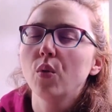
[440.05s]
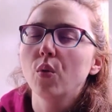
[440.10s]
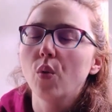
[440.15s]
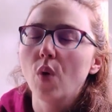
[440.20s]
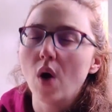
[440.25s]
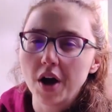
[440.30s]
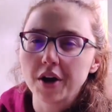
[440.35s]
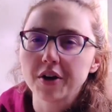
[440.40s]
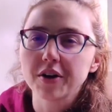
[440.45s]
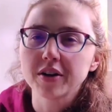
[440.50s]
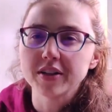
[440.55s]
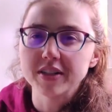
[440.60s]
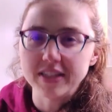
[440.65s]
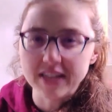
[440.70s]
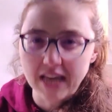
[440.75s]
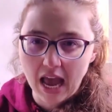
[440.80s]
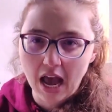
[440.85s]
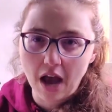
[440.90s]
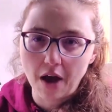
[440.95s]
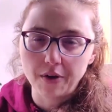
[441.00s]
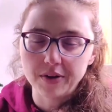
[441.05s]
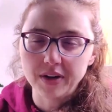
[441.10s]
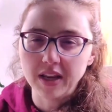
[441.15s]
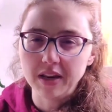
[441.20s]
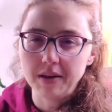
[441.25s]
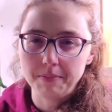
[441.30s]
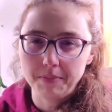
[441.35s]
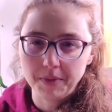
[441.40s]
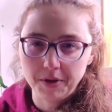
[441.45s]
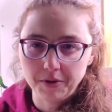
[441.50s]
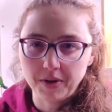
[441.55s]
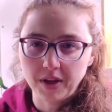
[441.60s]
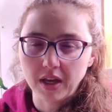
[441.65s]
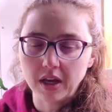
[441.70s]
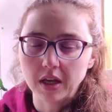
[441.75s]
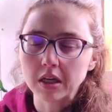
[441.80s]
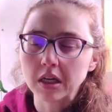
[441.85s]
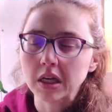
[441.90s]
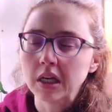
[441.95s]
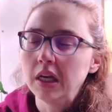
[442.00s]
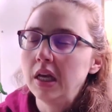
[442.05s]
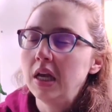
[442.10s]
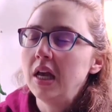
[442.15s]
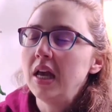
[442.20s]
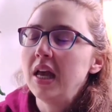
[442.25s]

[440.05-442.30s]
watered down and muted.